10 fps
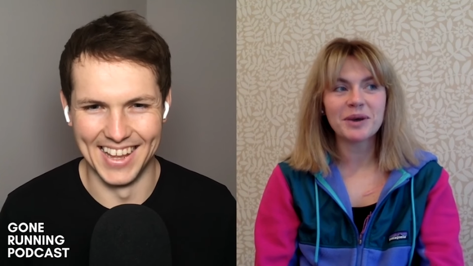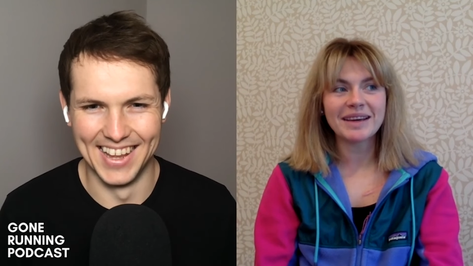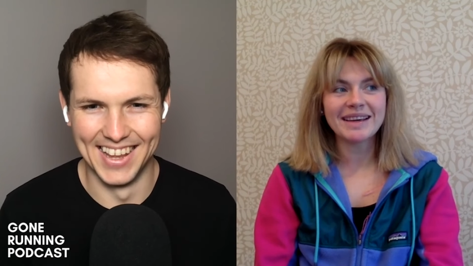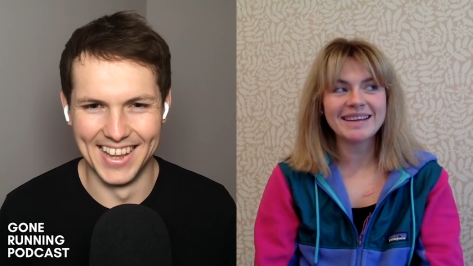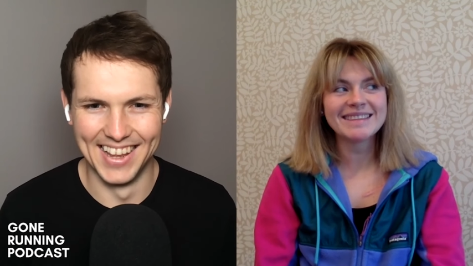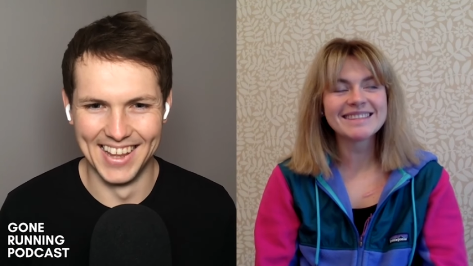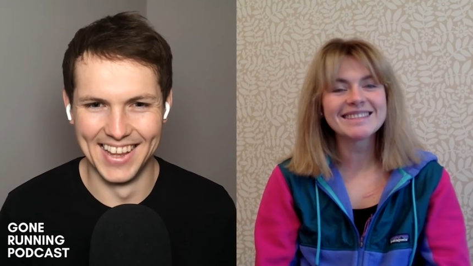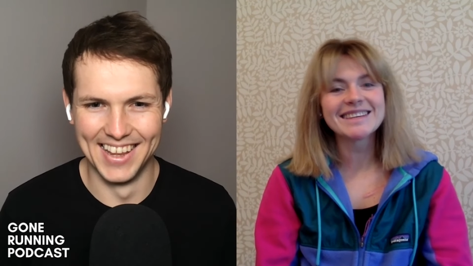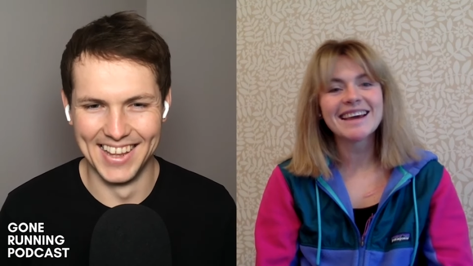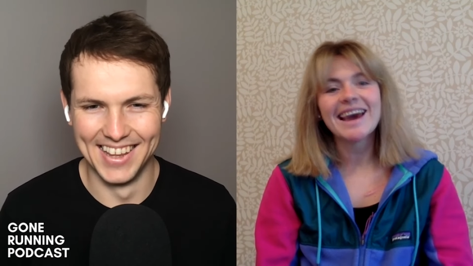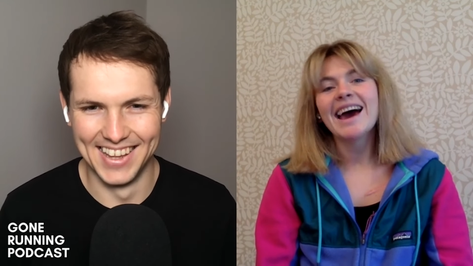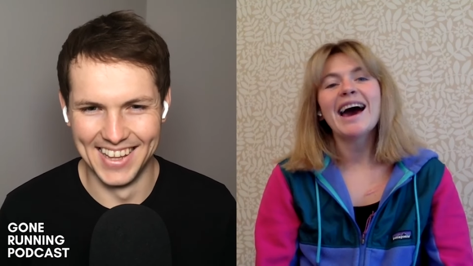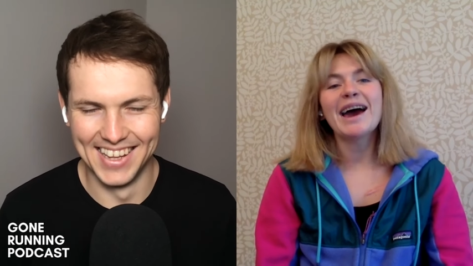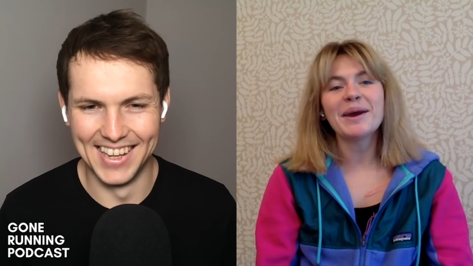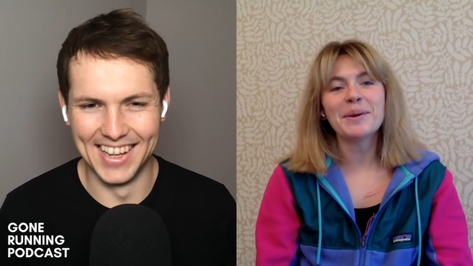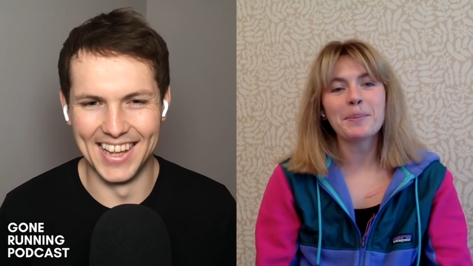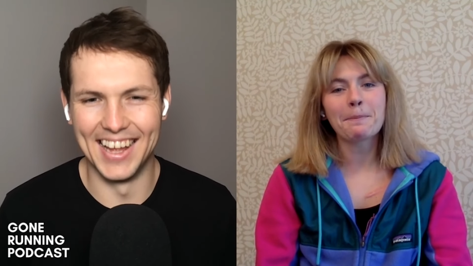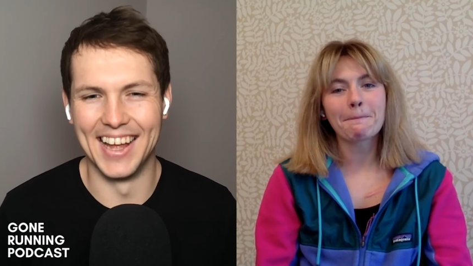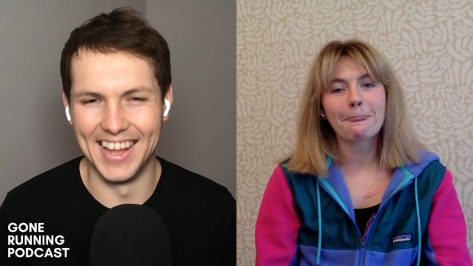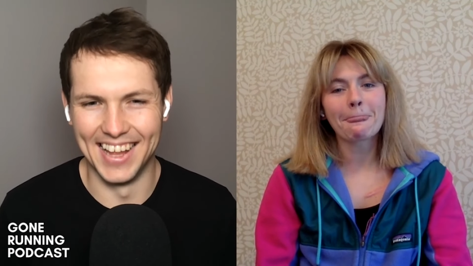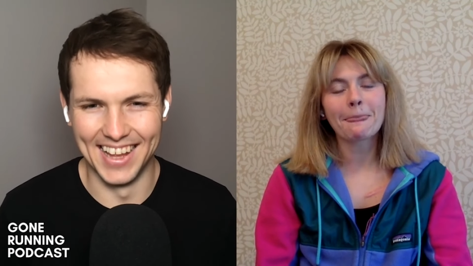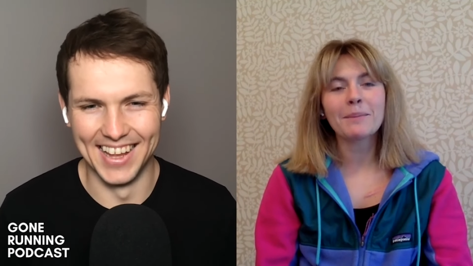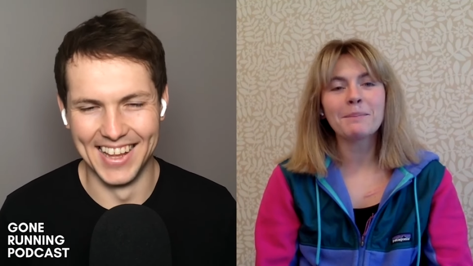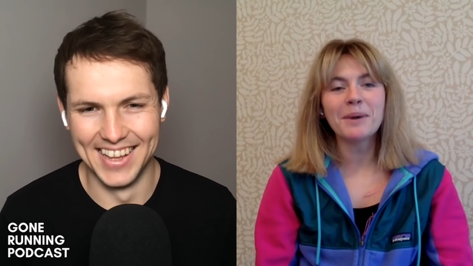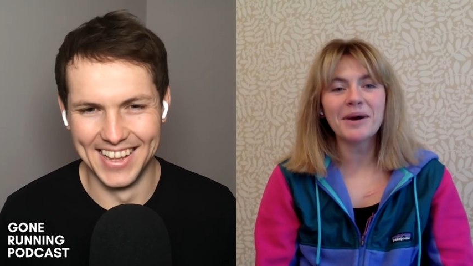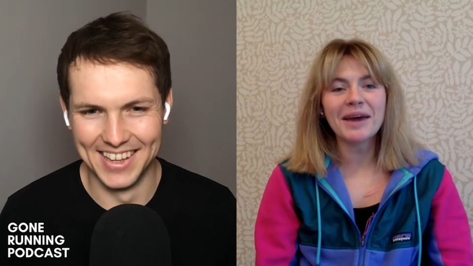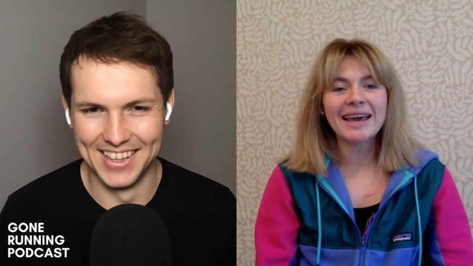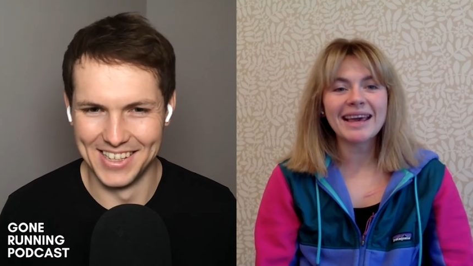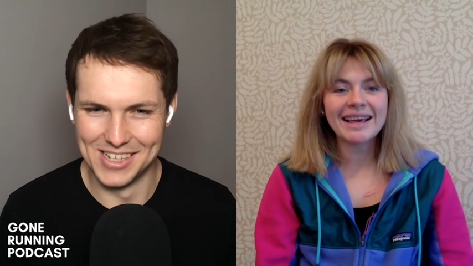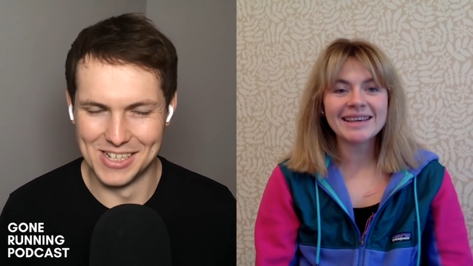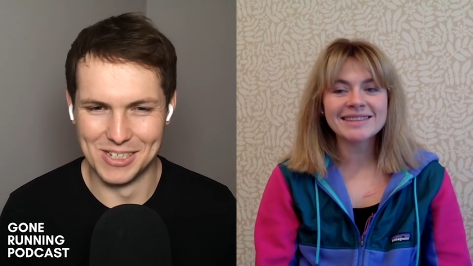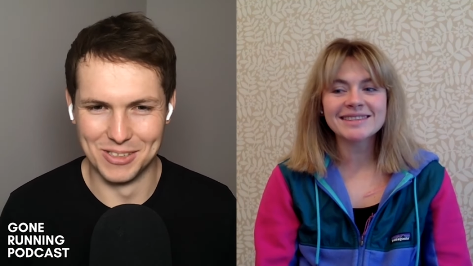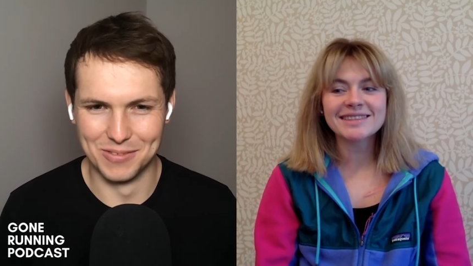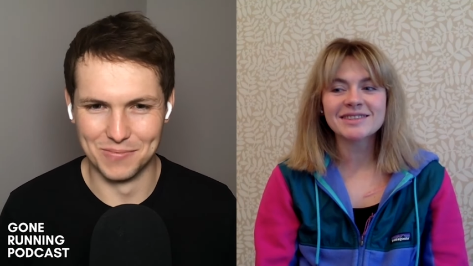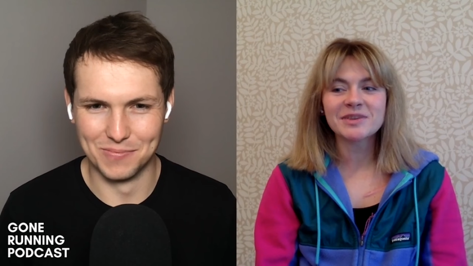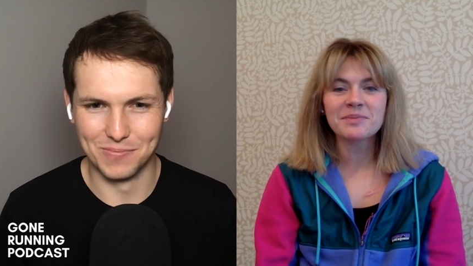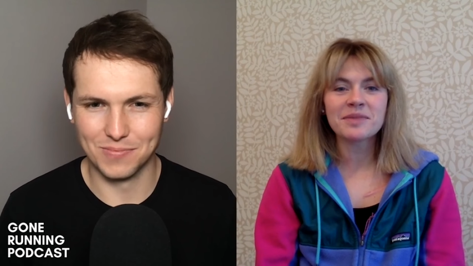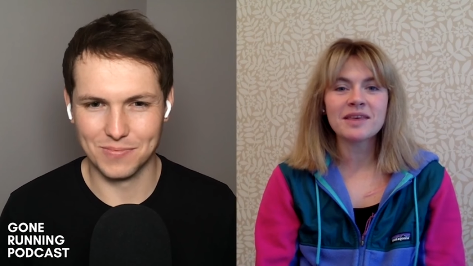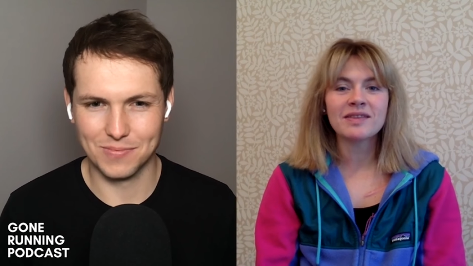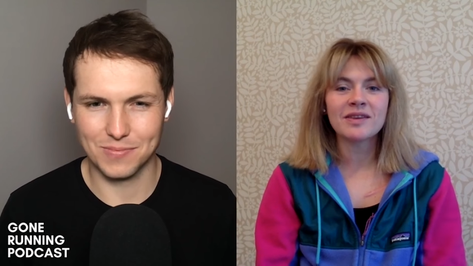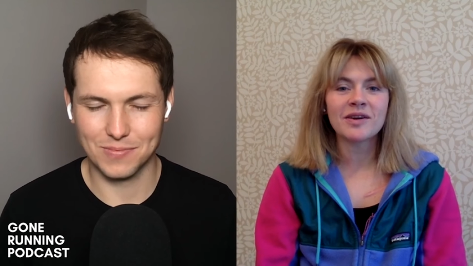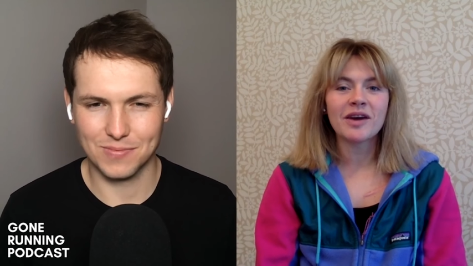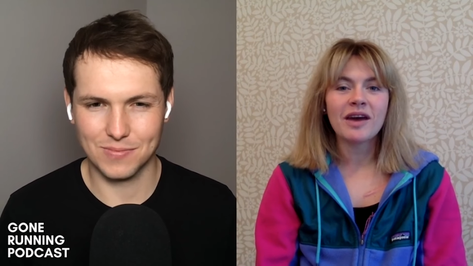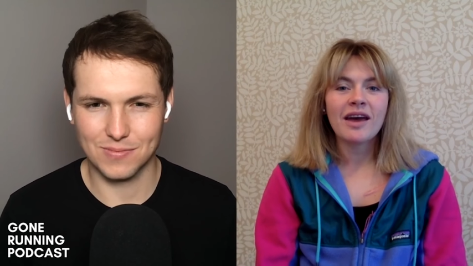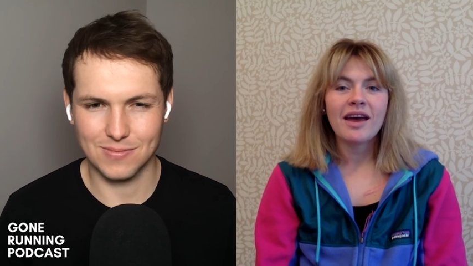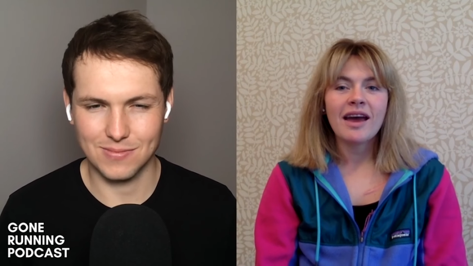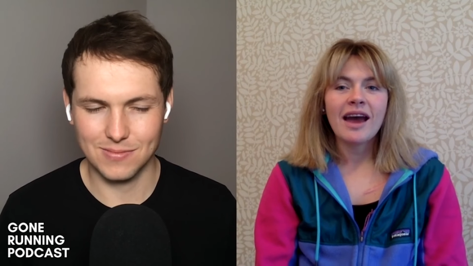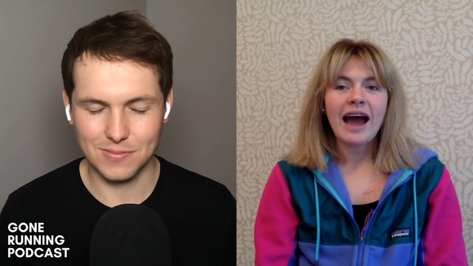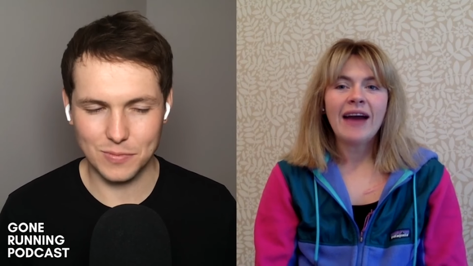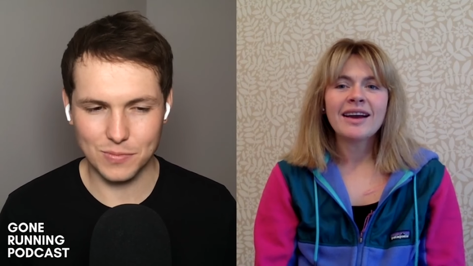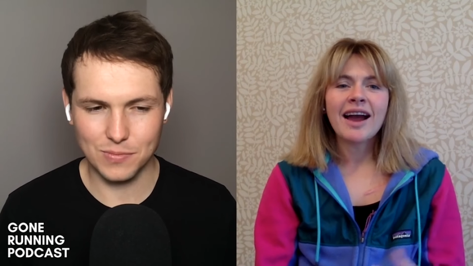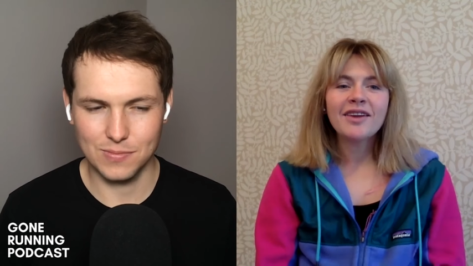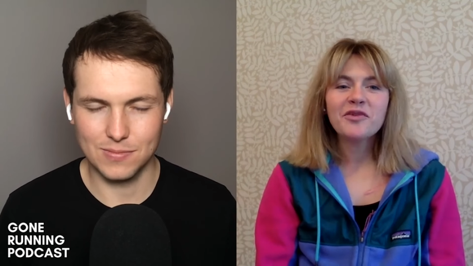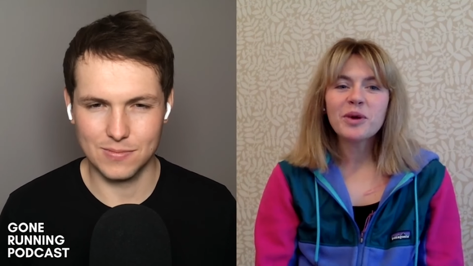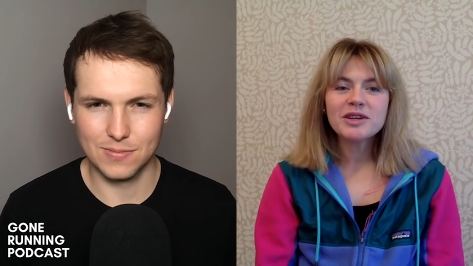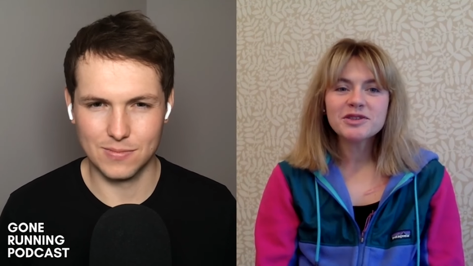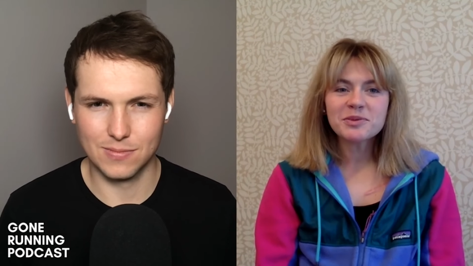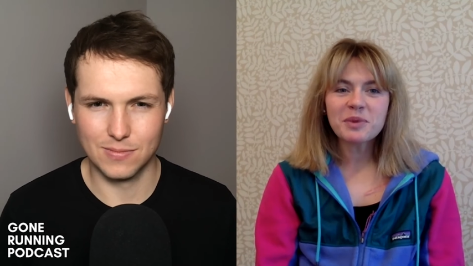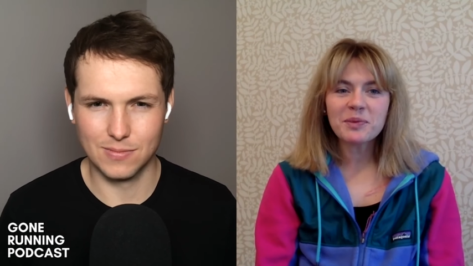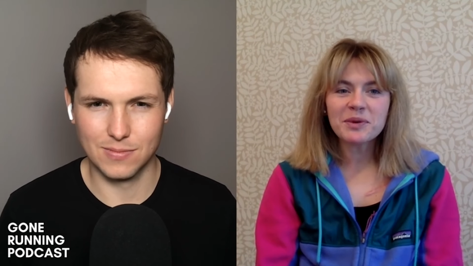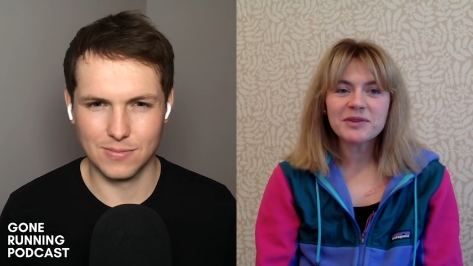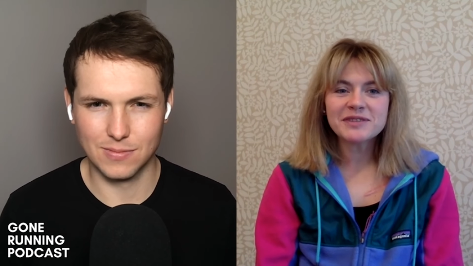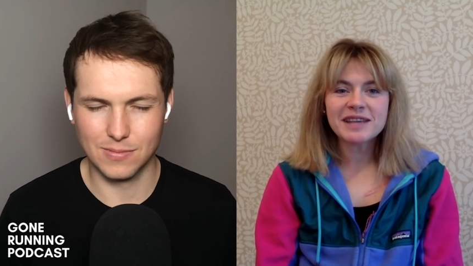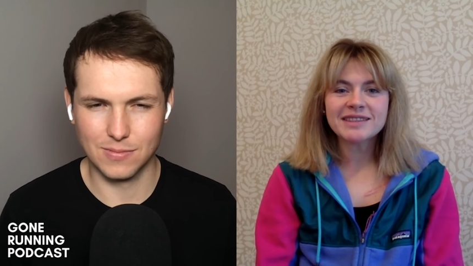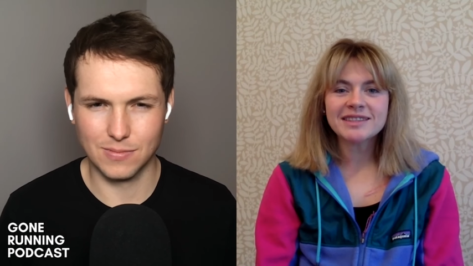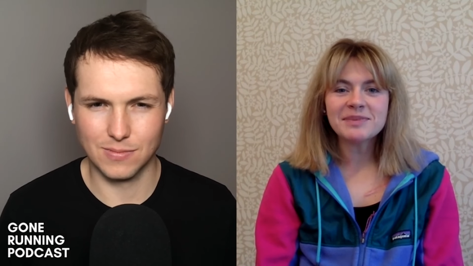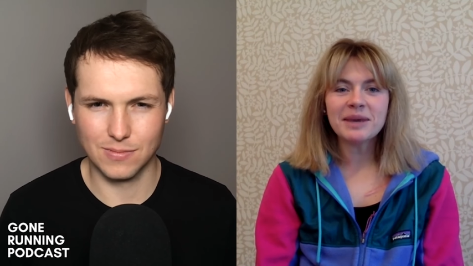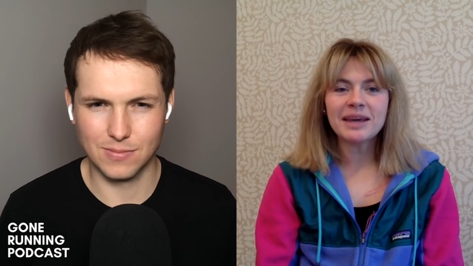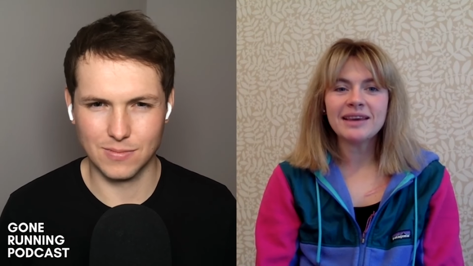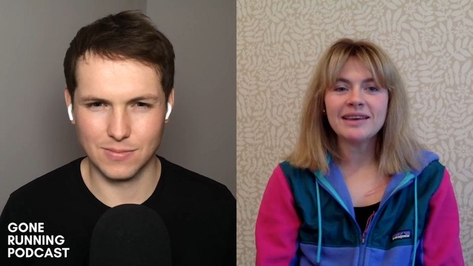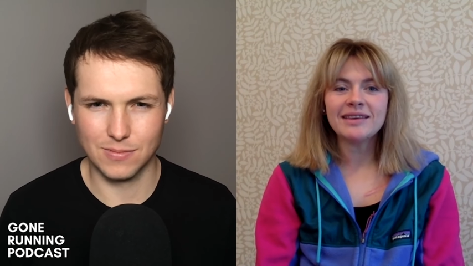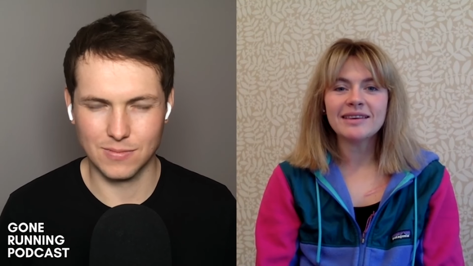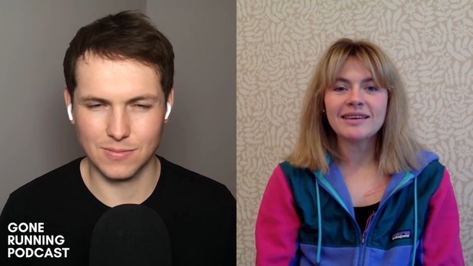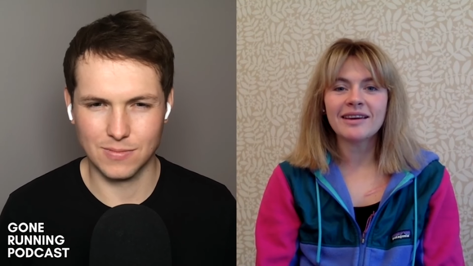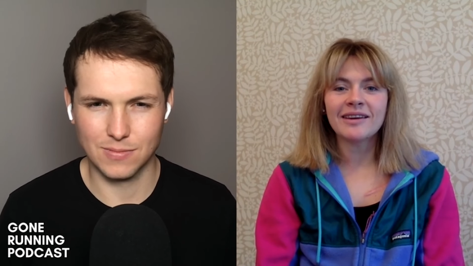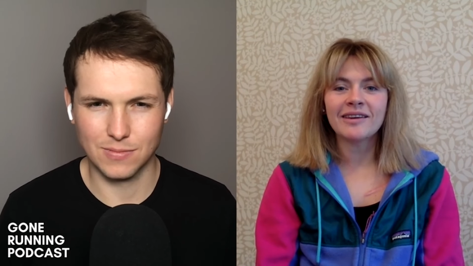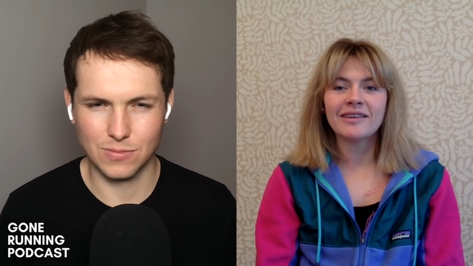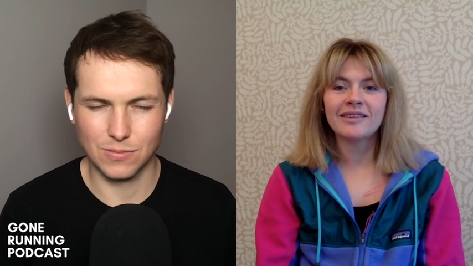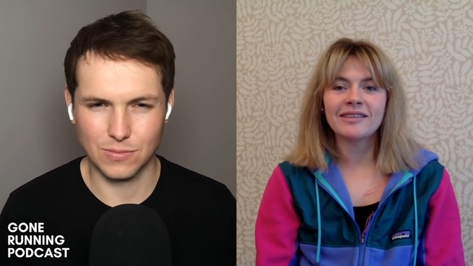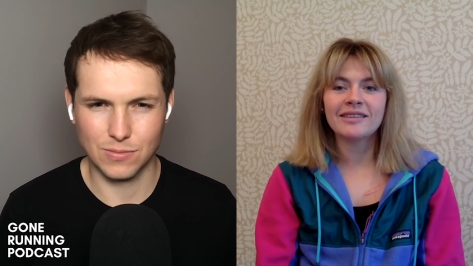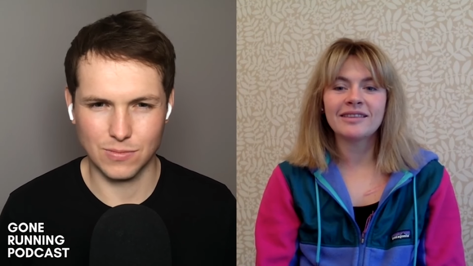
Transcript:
Speaker 1: too honest. Um, but it is something that kind of wish someone would have said to me at